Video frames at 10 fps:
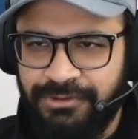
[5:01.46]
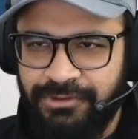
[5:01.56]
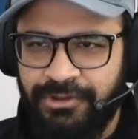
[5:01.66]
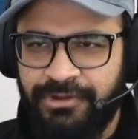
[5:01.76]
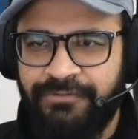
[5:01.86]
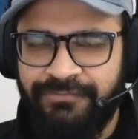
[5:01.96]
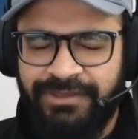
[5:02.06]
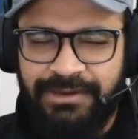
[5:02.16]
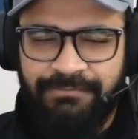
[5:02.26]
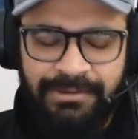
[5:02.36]
lot of
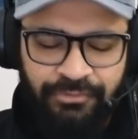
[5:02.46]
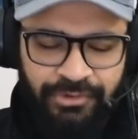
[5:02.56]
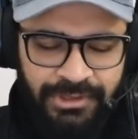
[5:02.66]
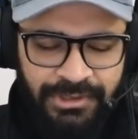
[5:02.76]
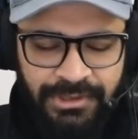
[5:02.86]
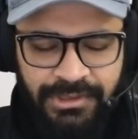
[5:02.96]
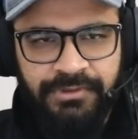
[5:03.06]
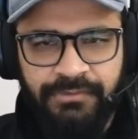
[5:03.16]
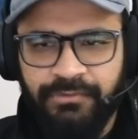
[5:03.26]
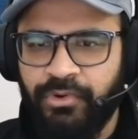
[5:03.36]
in-memory
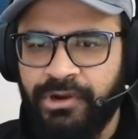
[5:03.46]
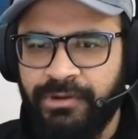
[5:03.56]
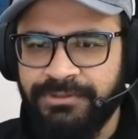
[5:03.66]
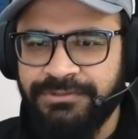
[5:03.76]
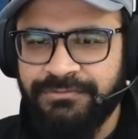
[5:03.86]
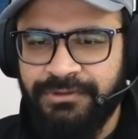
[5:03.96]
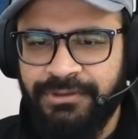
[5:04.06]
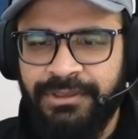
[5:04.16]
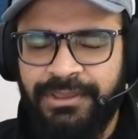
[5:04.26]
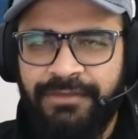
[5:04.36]
requirements, right?
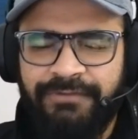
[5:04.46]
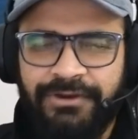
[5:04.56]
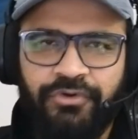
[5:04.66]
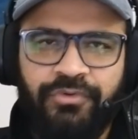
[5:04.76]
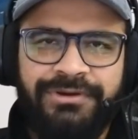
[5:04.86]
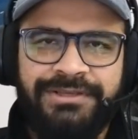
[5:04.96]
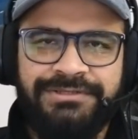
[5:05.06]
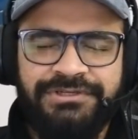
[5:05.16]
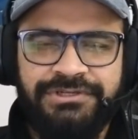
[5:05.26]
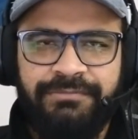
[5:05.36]
Vector
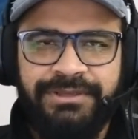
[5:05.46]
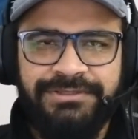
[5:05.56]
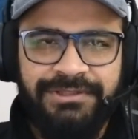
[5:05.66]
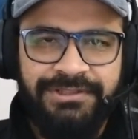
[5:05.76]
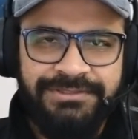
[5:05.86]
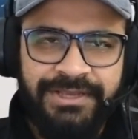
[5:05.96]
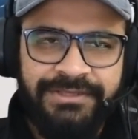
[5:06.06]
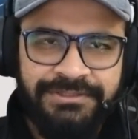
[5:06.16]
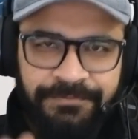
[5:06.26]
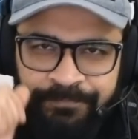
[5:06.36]
quantization basically
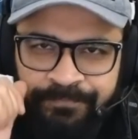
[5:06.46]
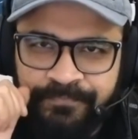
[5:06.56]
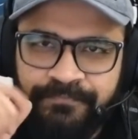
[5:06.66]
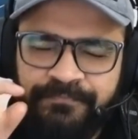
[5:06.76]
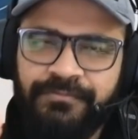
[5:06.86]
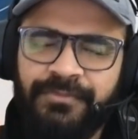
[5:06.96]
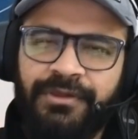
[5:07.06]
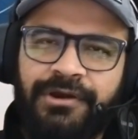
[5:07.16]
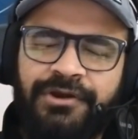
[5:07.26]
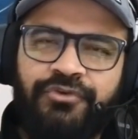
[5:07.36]
says,
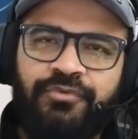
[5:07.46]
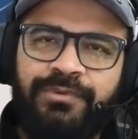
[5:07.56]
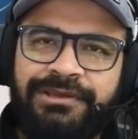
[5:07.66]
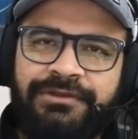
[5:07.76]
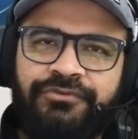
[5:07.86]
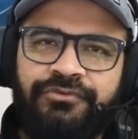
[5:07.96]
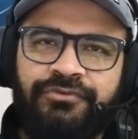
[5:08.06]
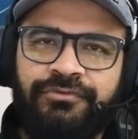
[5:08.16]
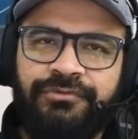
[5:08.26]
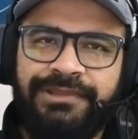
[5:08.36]
are you willing
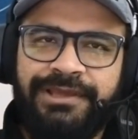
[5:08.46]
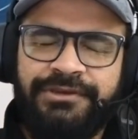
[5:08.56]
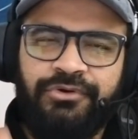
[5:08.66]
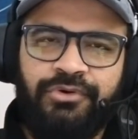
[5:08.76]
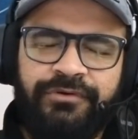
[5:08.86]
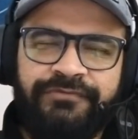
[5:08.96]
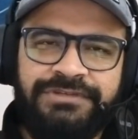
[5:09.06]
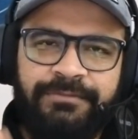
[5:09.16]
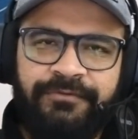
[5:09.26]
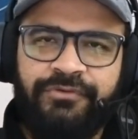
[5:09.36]
to let go of
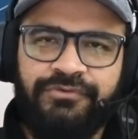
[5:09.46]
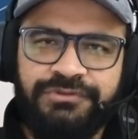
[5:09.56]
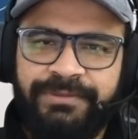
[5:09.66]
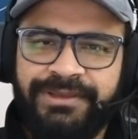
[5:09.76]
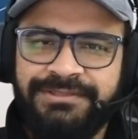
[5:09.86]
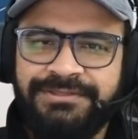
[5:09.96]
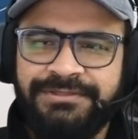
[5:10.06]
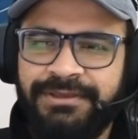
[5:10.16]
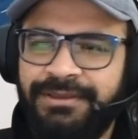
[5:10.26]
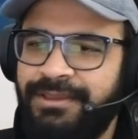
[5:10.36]
some of those bits
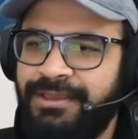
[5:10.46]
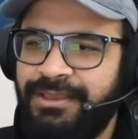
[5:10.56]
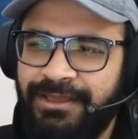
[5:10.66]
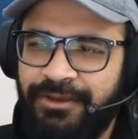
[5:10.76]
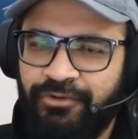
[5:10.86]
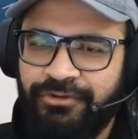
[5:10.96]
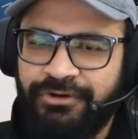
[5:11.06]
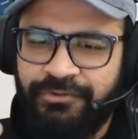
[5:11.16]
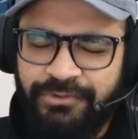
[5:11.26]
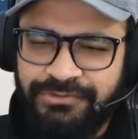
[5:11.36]
in order
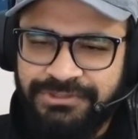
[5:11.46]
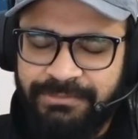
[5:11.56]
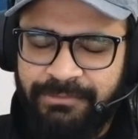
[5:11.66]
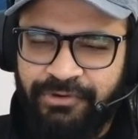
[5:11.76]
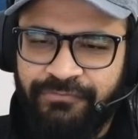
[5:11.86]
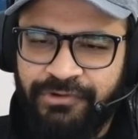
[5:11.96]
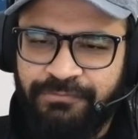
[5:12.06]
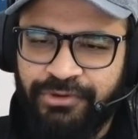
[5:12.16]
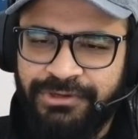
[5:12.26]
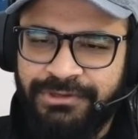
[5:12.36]
to reduce the memory
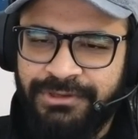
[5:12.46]
footprint?